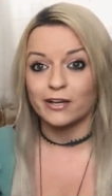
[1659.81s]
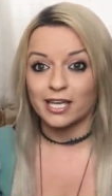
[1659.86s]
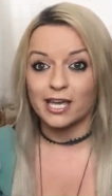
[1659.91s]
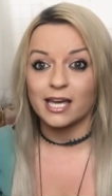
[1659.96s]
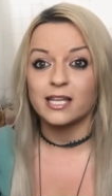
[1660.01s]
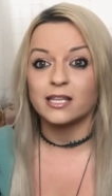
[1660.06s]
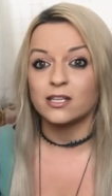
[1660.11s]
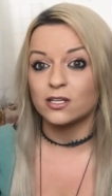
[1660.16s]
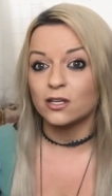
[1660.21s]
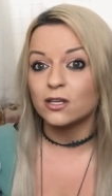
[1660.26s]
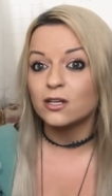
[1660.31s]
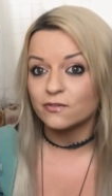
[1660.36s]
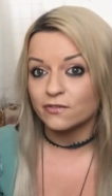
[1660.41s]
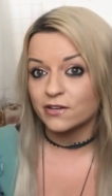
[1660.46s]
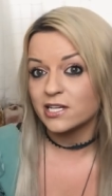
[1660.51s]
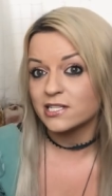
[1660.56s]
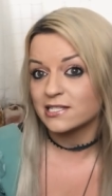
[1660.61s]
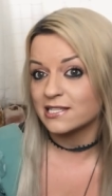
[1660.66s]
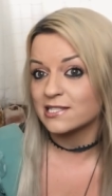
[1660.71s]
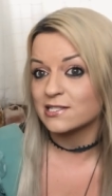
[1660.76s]
okay? The
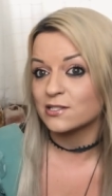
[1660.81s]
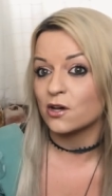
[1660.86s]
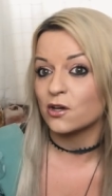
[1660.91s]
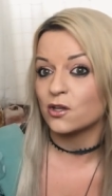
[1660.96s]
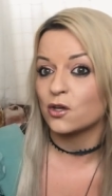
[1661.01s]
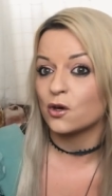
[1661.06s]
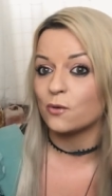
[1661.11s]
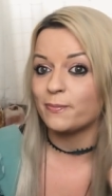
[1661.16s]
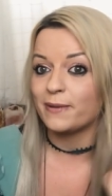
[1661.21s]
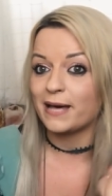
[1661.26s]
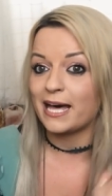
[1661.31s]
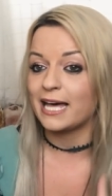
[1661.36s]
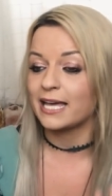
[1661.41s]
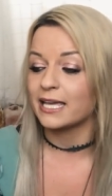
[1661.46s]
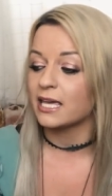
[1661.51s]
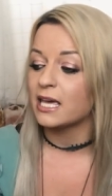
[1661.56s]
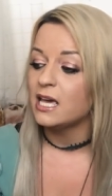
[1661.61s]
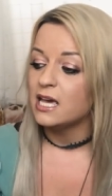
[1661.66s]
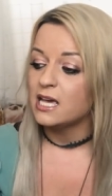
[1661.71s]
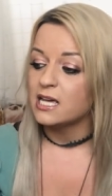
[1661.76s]
universe has got your
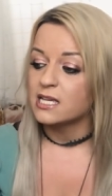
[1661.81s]
back.